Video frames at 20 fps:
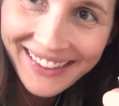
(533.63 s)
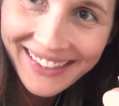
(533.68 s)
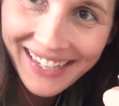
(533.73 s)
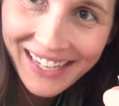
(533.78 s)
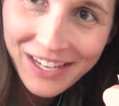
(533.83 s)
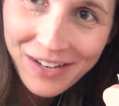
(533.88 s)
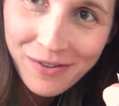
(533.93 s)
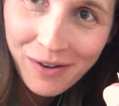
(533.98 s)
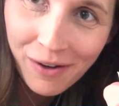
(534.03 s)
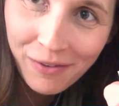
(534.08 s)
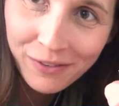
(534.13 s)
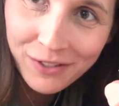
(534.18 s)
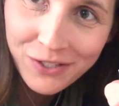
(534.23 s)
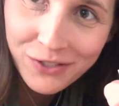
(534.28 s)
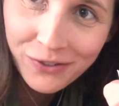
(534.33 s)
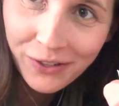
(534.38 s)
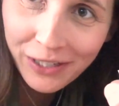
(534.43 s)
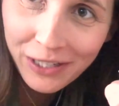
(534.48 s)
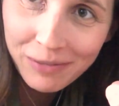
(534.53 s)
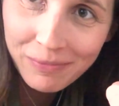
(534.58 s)
thank you all for
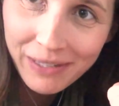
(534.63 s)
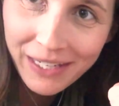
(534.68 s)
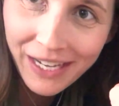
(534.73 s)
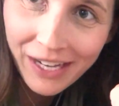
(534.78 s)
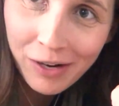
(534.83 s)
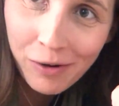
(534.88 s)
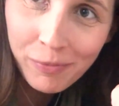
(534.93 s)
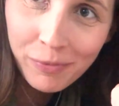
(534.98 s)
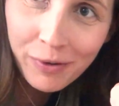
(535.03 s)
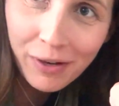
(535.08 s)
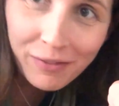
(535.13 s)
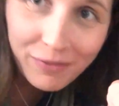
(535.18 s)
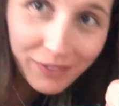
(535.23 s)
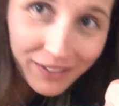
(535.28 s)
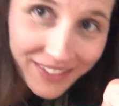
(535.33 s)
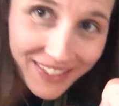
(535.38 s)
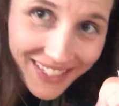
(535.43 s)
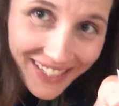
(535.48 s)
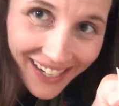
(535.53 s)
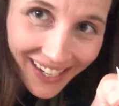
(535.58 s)
joining me. I hope you had
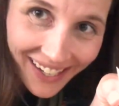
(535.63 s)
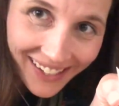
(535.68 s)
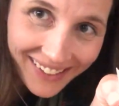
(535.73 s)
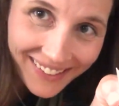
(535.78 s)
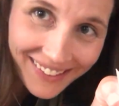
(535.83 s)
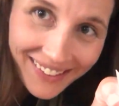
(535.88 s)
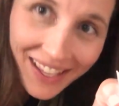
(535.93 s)
fun today.